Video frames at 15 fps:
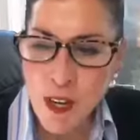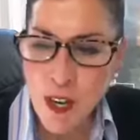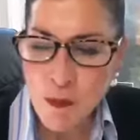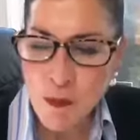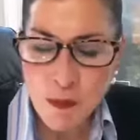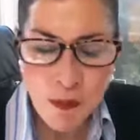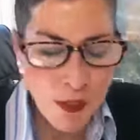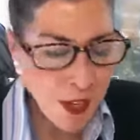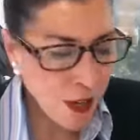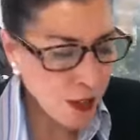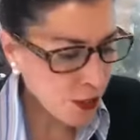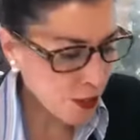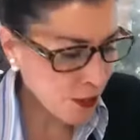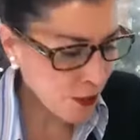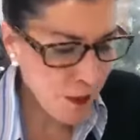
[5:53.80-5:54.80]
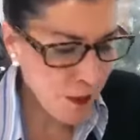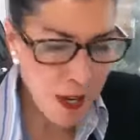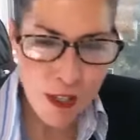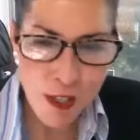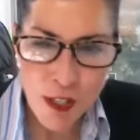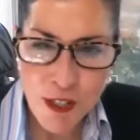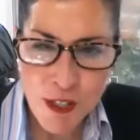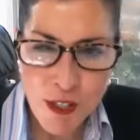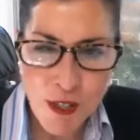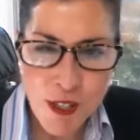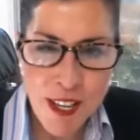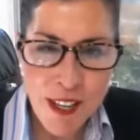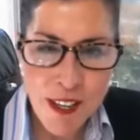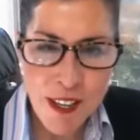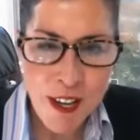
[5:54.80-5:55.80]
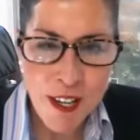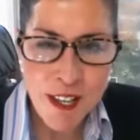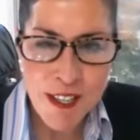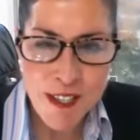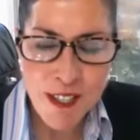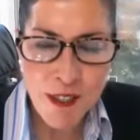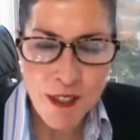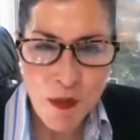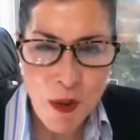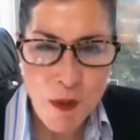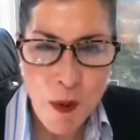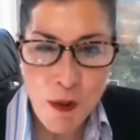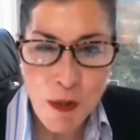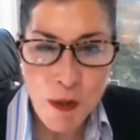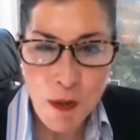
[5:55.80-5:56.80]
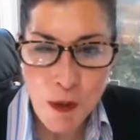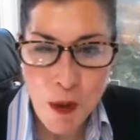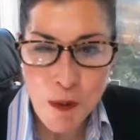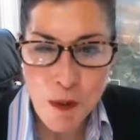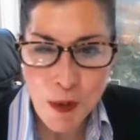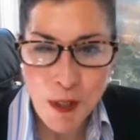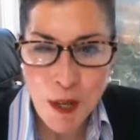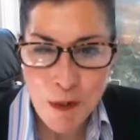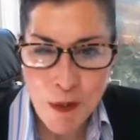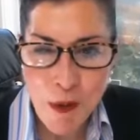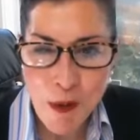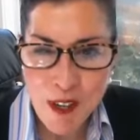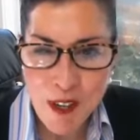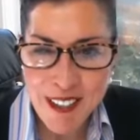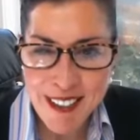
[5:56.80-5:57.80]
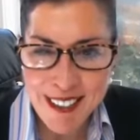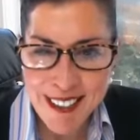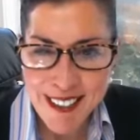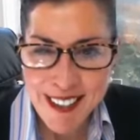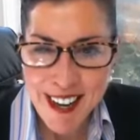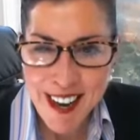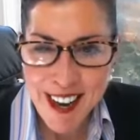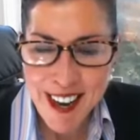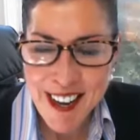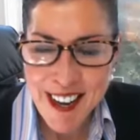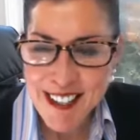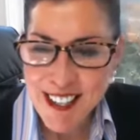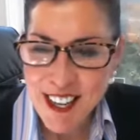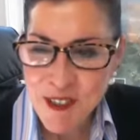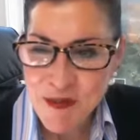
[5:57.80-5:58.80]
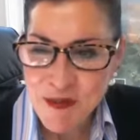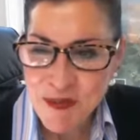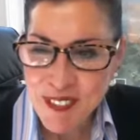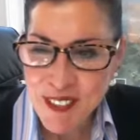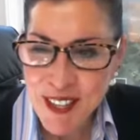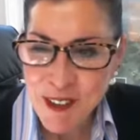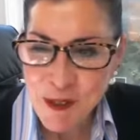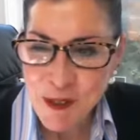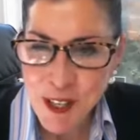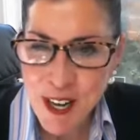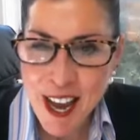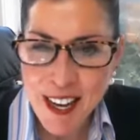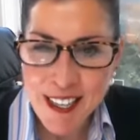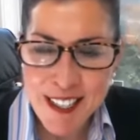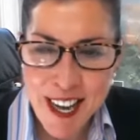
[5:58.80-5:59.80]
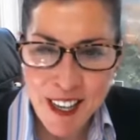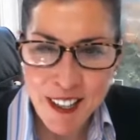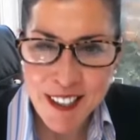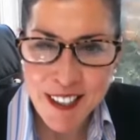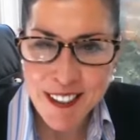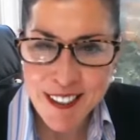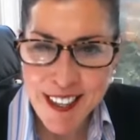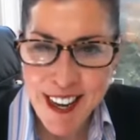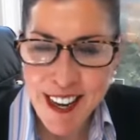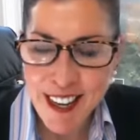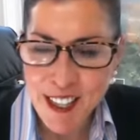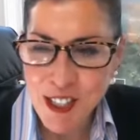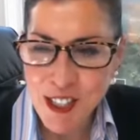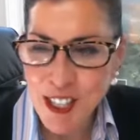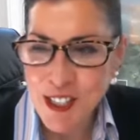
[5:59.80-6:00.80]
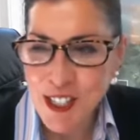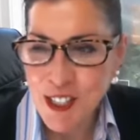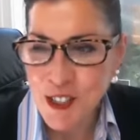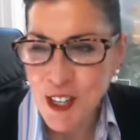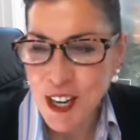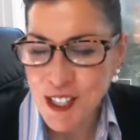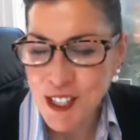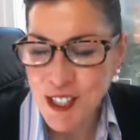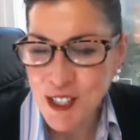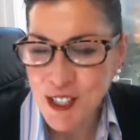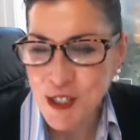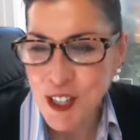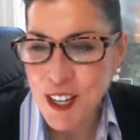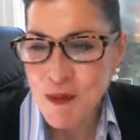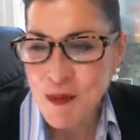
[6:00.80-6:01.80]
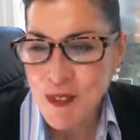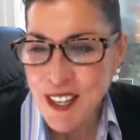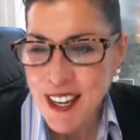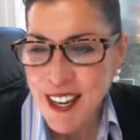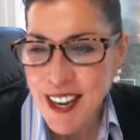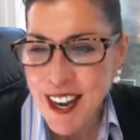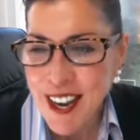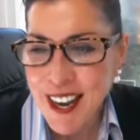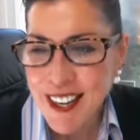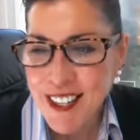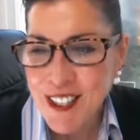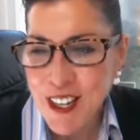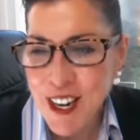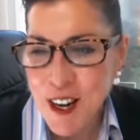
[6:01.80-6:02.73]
I'll just mention to the audience that we both grew up really poor, and had Italian ancestry, and